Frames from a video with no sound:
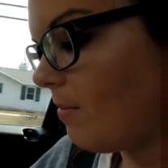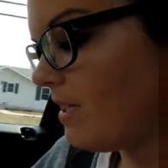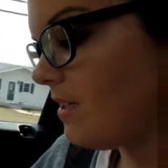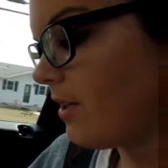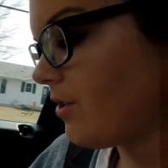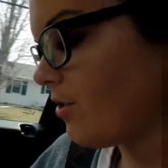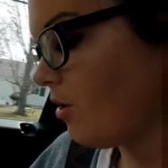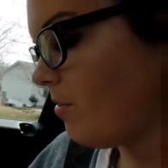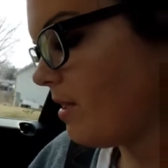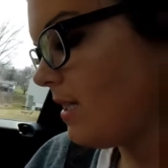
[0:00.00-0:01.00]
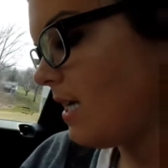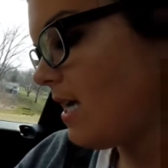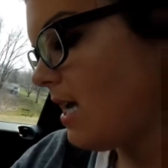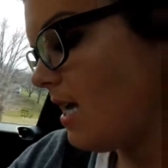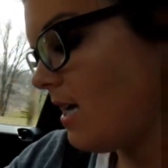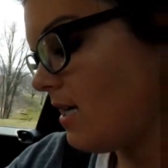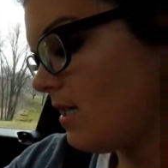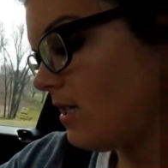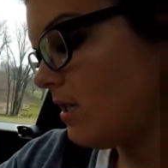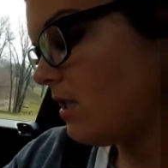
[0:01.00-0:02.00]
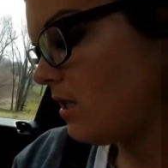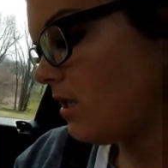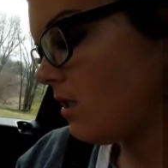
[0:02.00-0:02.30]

my stickers though because I can't